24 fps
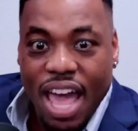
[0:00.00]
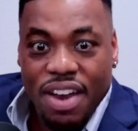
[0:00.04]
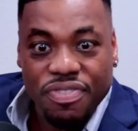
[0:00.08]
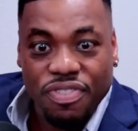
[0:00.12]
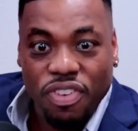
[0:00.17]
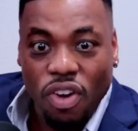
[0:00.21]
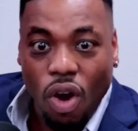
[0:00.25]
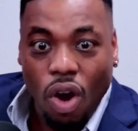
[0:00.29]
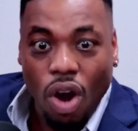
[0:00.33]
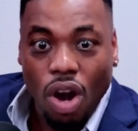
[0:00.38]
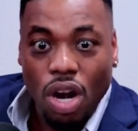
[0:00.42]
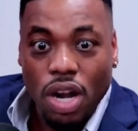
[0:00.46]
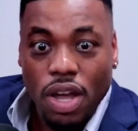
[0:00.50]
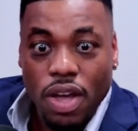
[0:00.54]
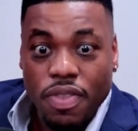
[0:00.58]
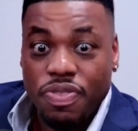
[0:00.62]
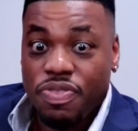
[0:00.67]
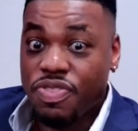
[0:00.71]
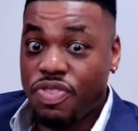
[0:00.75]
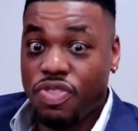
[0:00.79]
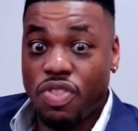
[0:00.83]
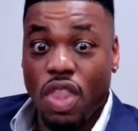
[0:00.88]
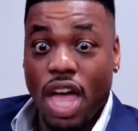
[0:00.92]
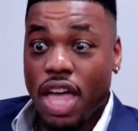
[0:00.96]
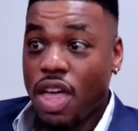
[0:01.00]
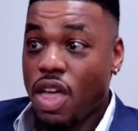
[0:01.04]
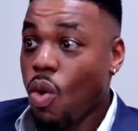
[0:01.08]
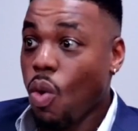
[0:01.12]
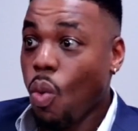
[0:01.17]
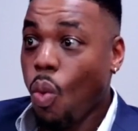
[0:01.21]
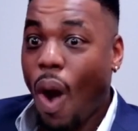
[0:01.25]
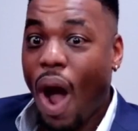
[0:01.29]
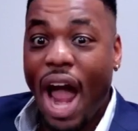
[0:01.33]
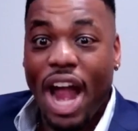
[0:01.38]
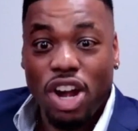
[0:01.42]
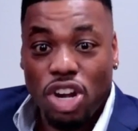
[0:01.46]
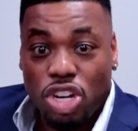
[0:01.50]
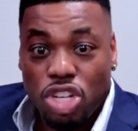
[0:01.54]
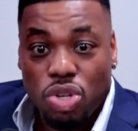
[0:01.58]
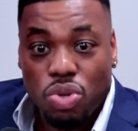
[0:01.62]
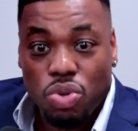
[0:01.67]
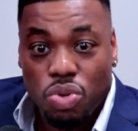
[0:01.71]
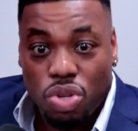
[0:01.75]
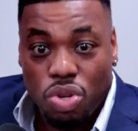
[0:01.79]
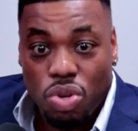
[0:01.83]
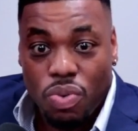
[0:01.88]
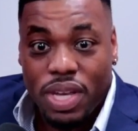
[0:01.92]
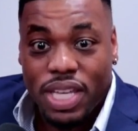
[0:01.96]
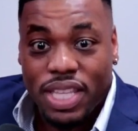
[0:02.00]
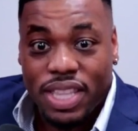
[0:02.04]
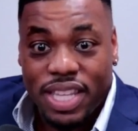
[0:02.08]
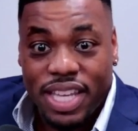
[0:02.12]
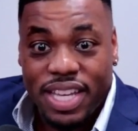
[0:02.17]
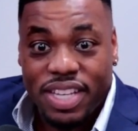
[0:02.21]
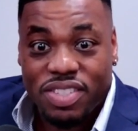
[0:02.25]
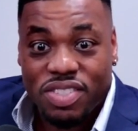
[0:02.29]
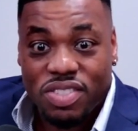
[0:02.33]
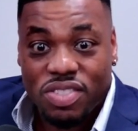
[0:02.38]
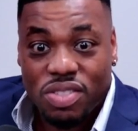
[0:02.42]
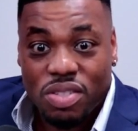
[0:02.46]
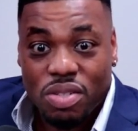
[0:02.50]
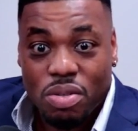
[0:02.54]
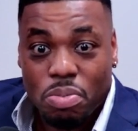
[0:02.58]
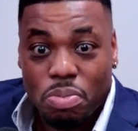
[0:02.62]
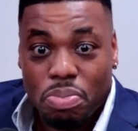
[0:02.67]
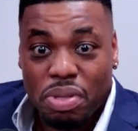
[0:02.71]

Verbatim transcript: that far. Why are you doing this?